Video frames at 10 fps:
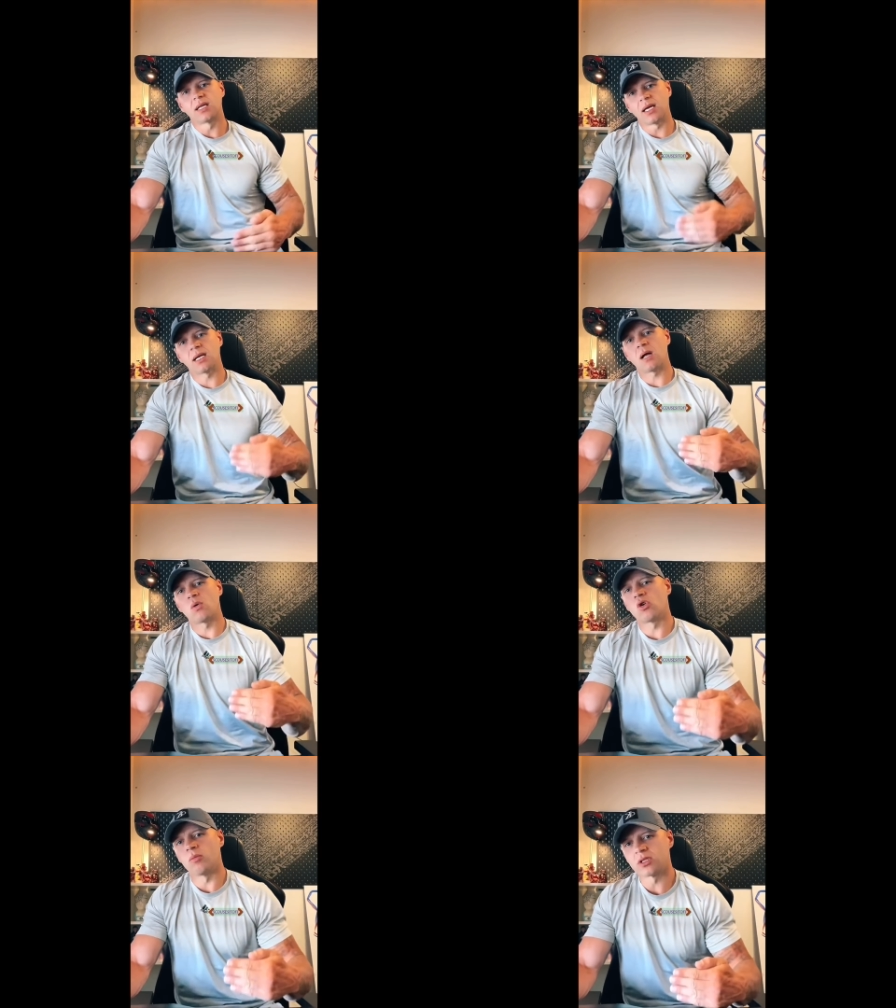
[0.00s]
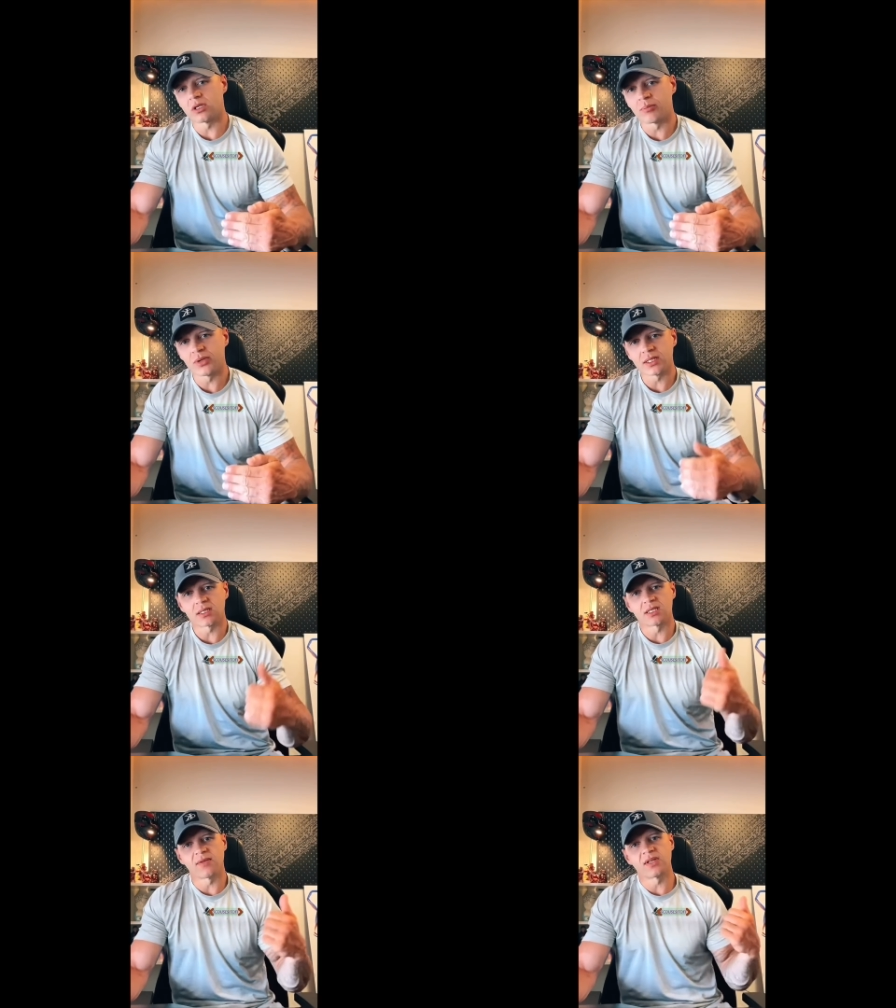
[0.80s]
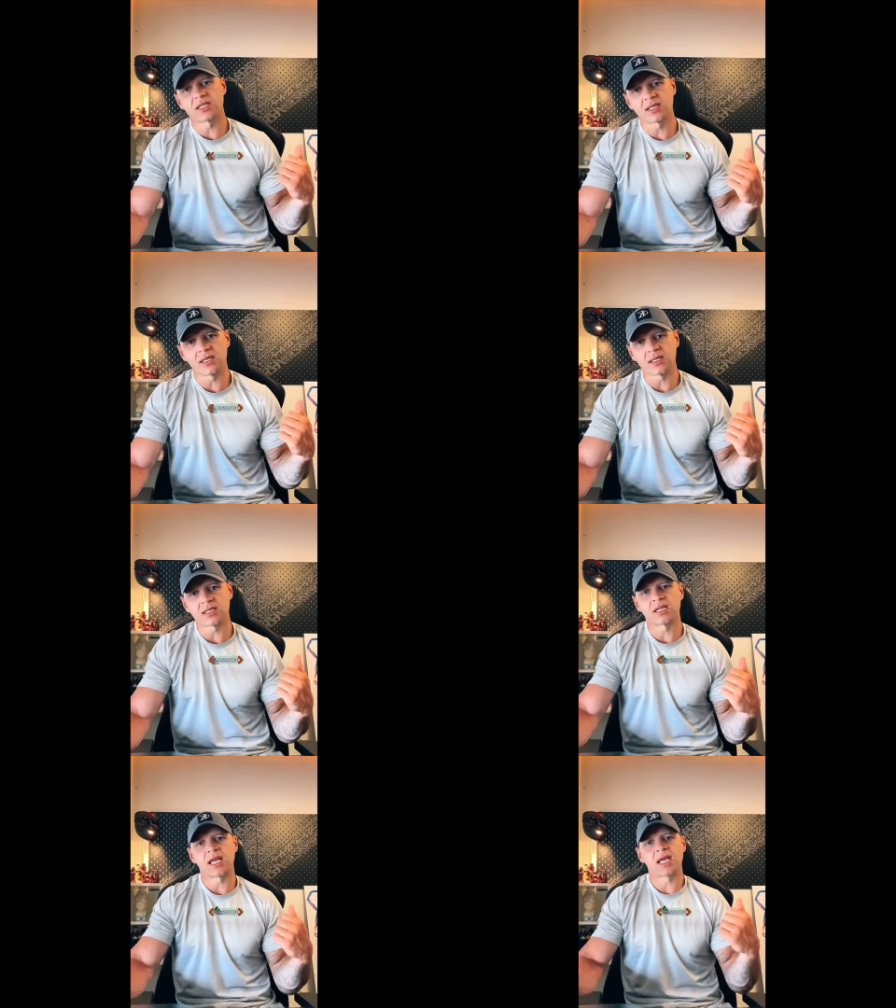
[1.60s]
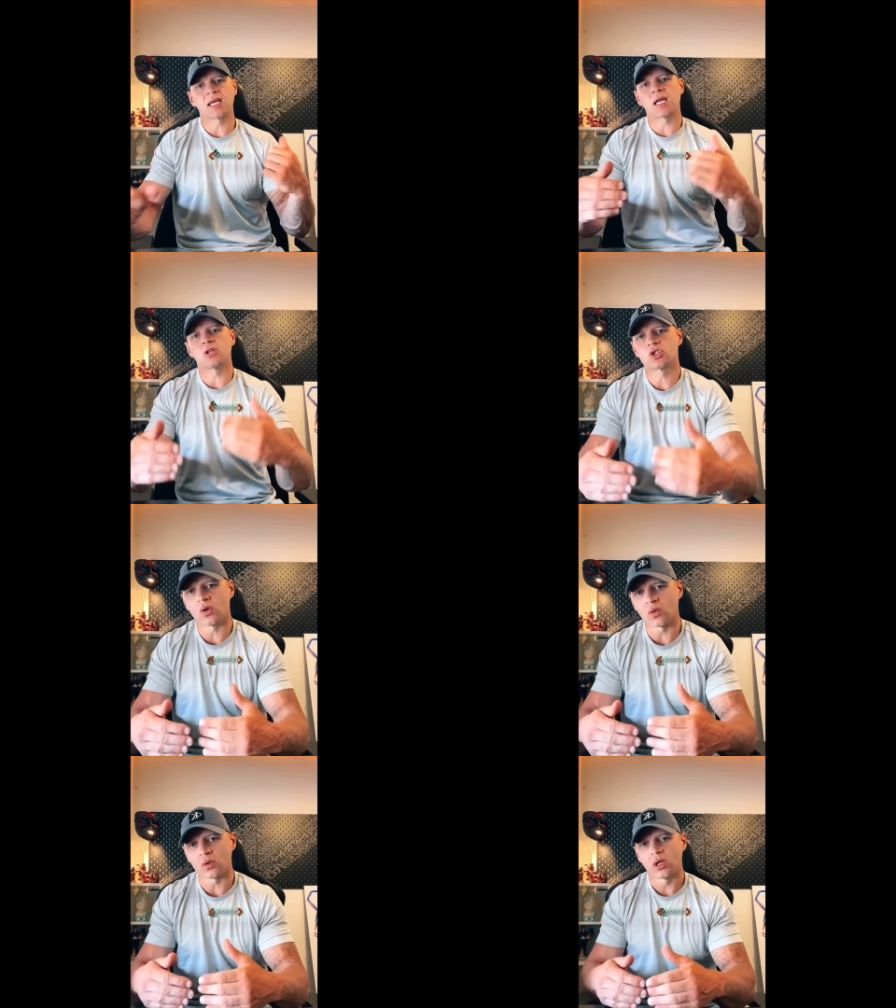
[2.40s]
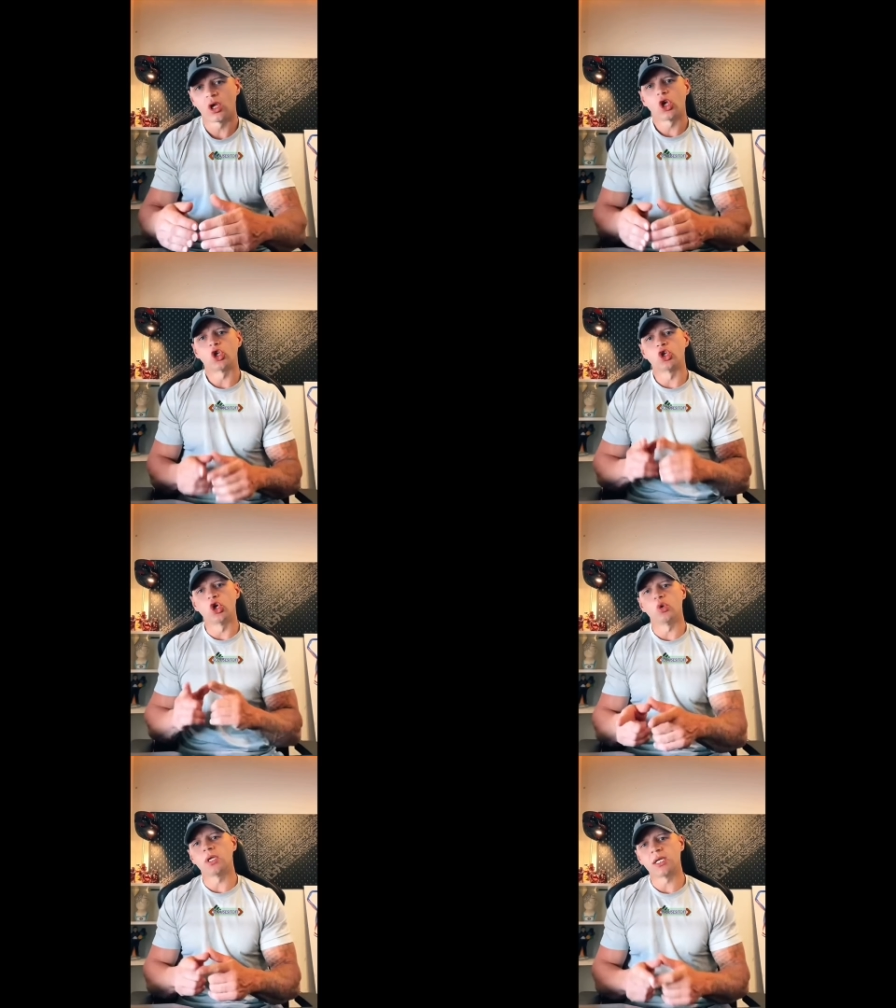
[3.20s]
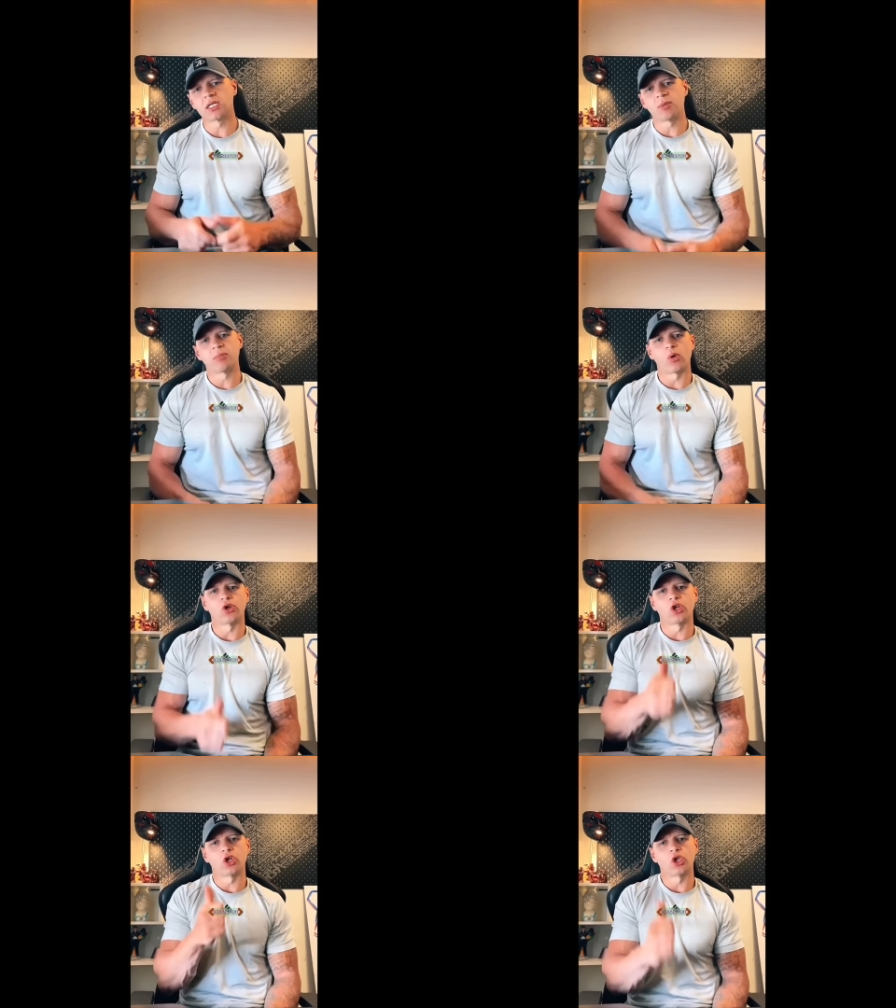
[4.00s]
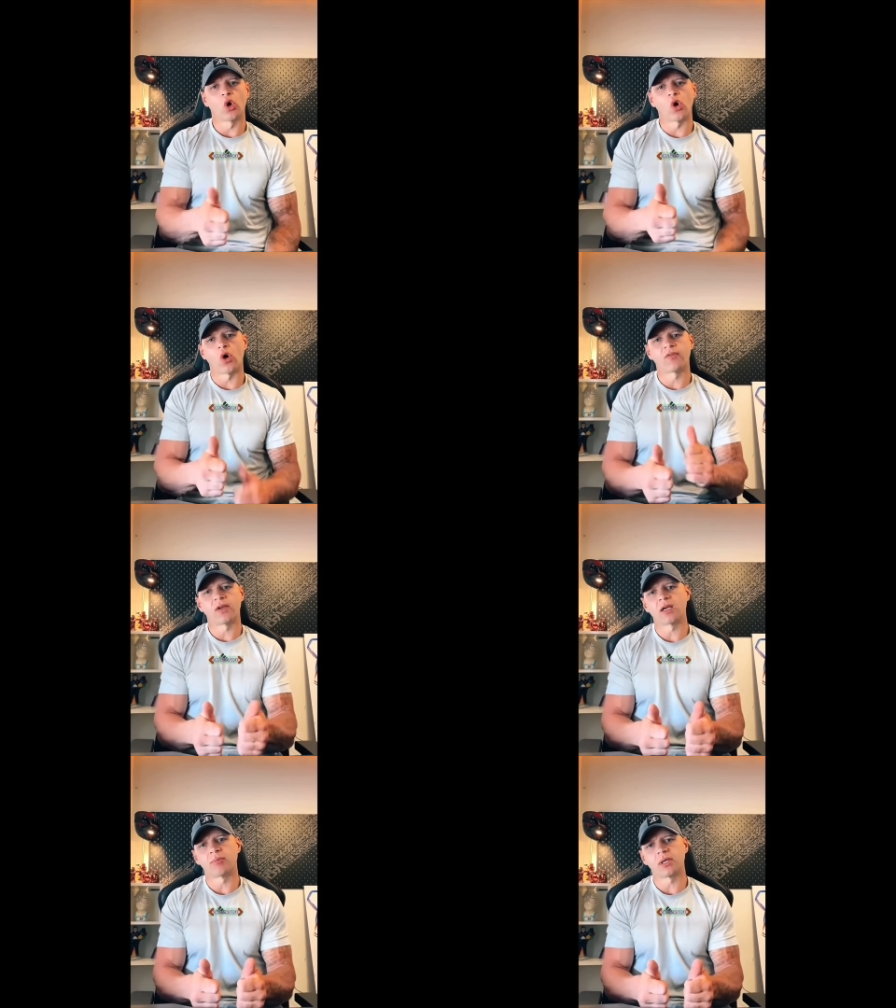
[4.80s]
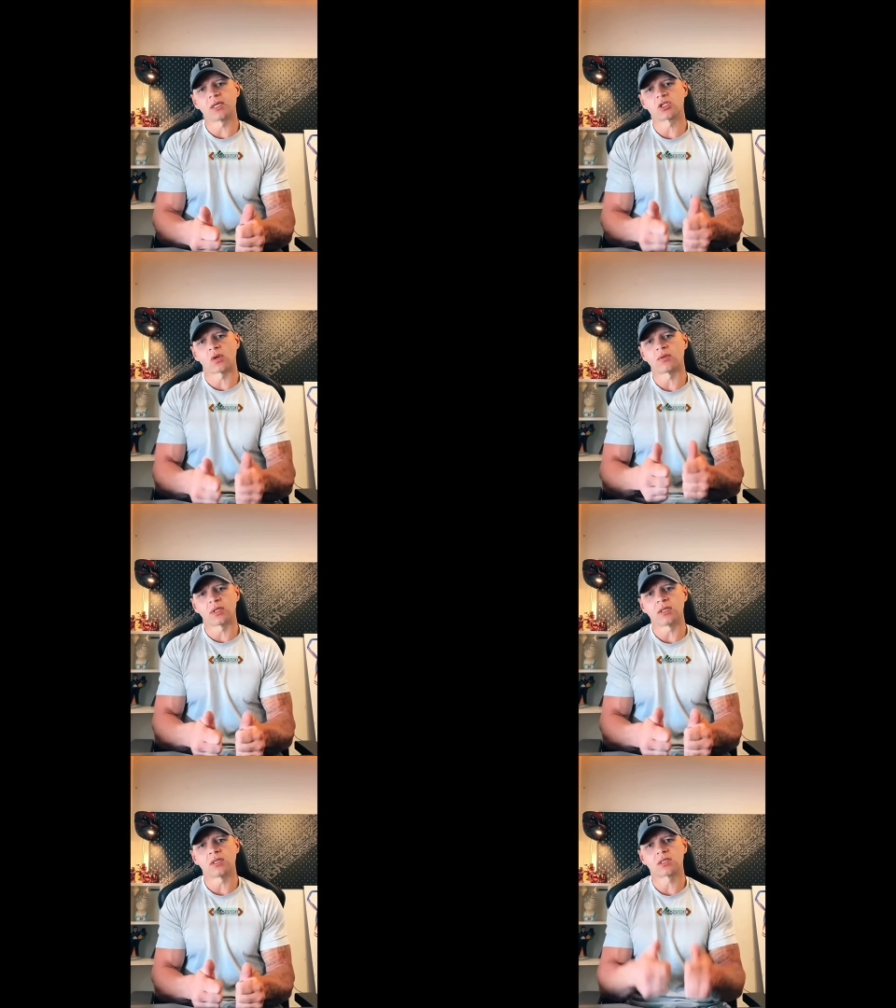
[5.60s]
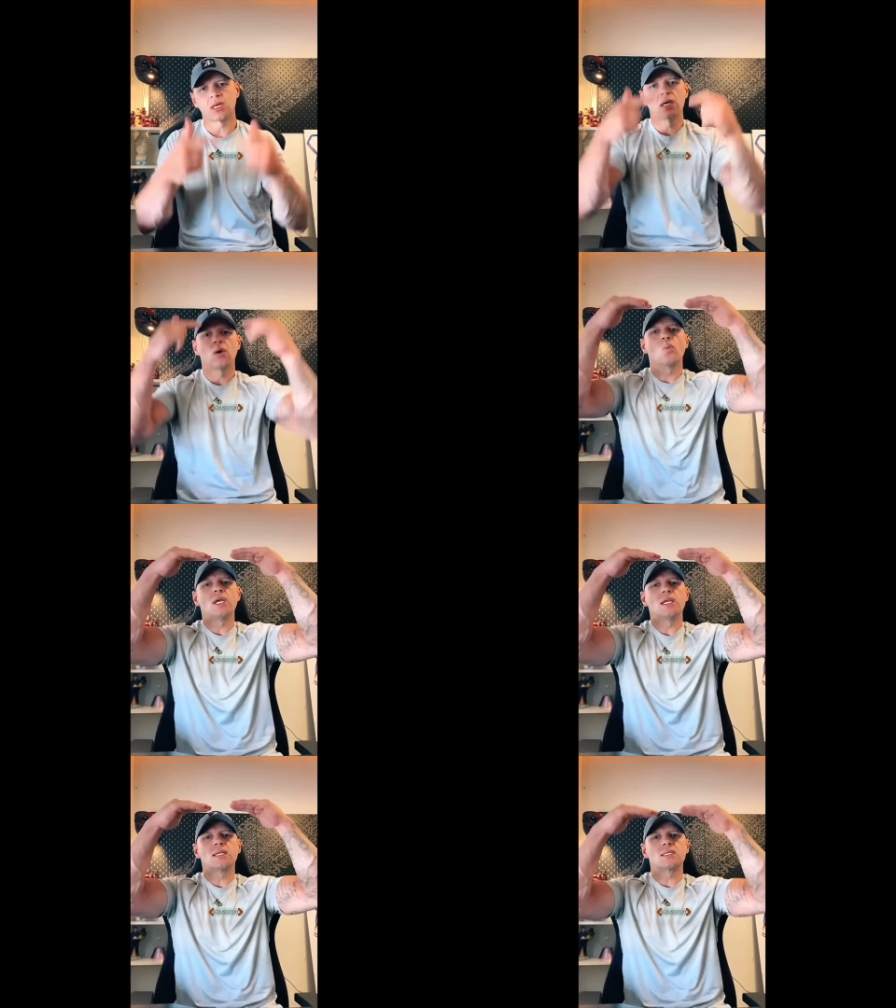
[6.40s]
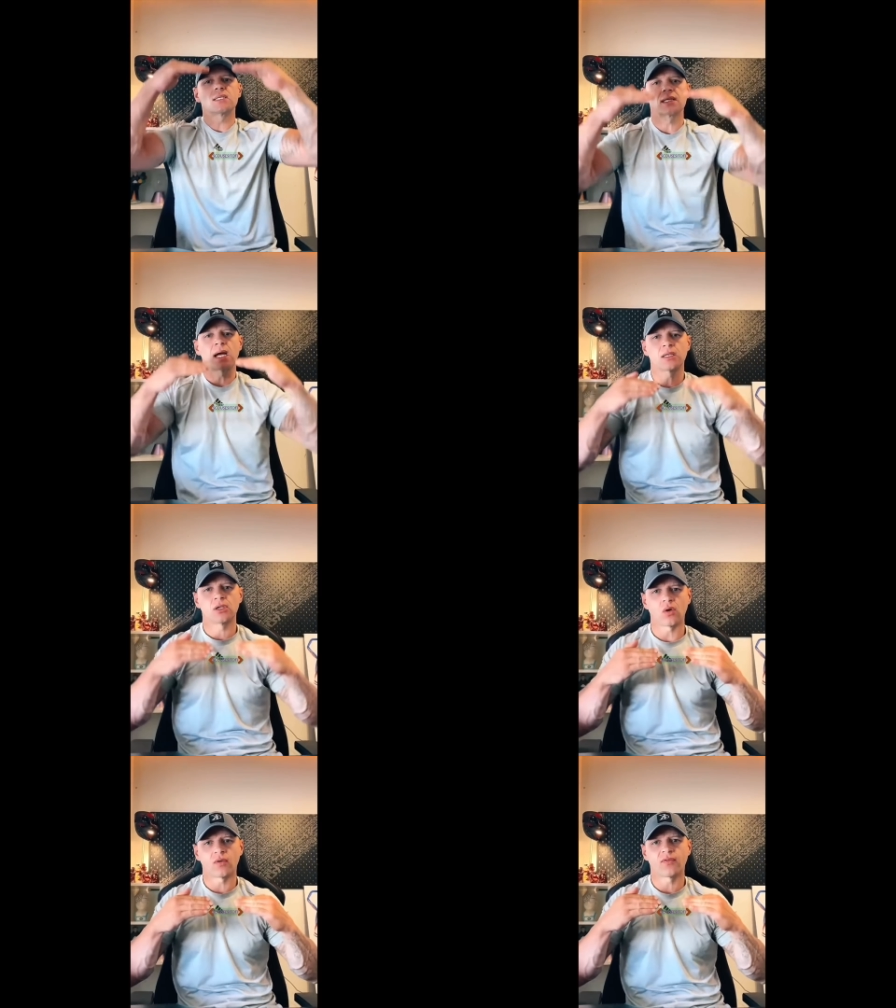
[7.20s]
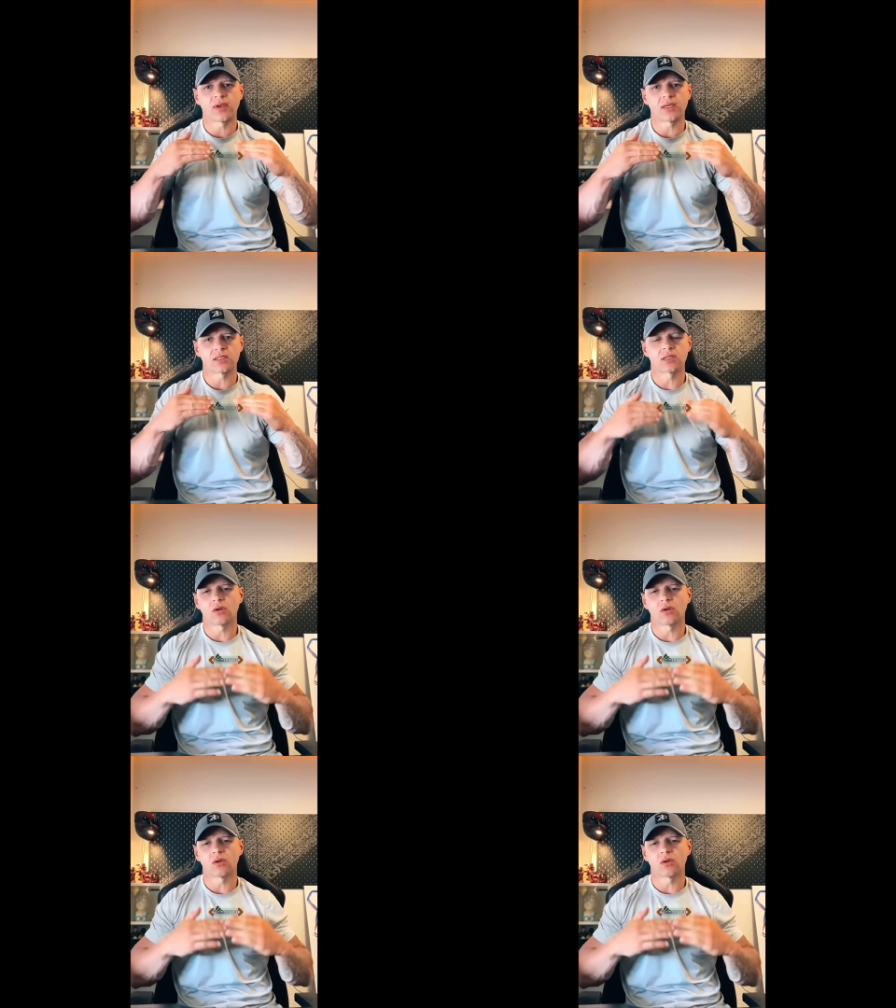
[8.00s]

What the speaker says: They're now coming to the prison to visit these, and they're getting told, you need to be putting your fingerprints on these. We need to scan your face.